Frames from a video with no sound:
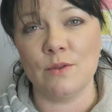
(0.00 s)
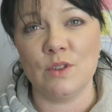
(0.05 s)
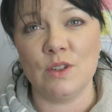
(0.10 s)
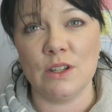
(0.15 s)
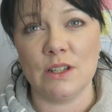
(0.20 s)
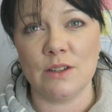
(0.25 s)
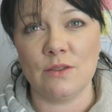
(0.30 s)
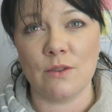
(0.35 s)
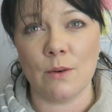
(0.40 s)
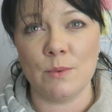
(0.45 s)

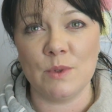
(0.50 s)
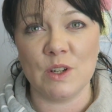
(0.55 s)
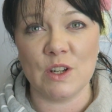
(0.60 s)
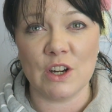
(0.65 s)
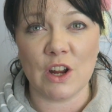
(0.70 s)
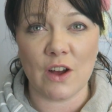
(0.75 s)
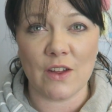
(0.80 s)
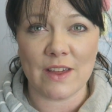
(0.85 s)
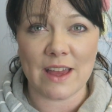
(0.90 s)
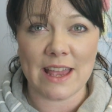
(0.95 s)

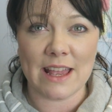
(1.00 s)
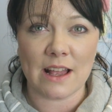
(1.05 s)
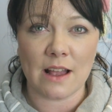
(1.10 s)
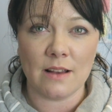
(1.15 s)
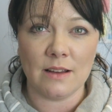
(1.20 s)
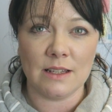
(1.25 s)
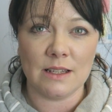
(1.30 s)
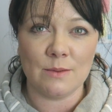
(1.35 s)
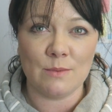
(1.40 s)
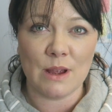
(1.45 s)
disruption are they
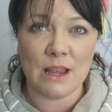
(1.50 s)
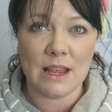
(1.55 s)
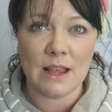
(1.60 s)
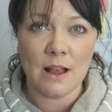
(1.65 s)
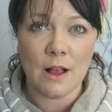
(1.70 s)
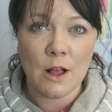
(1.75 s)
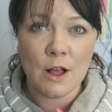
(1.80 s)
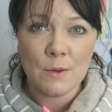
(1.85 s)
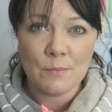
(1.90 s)
going to be